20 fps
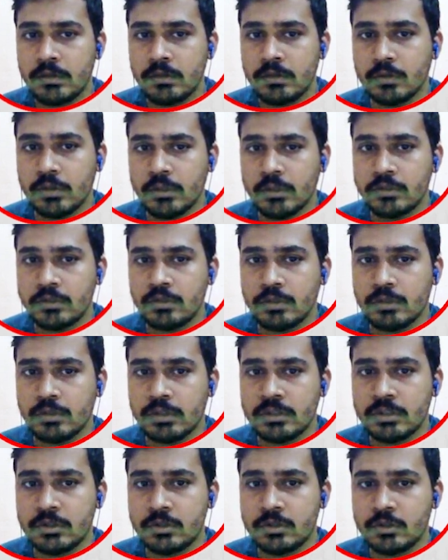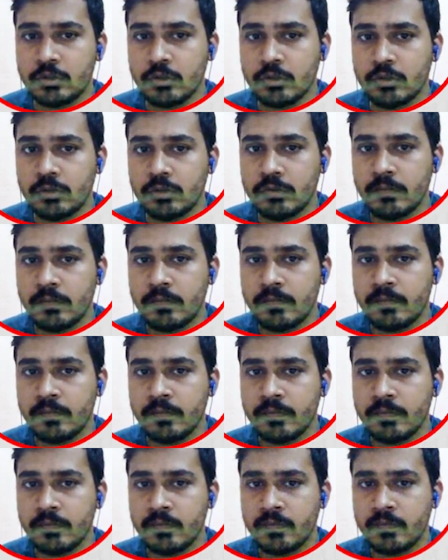Okay, so this is your
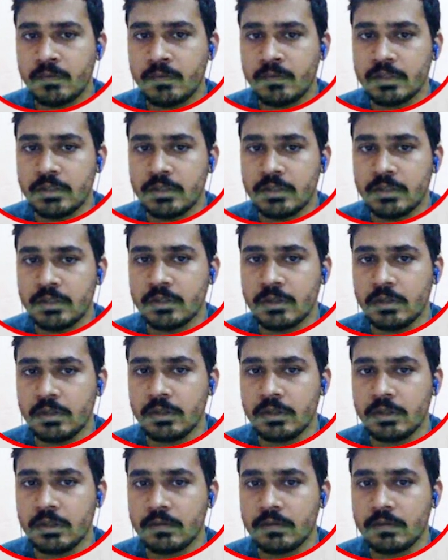presentation layer.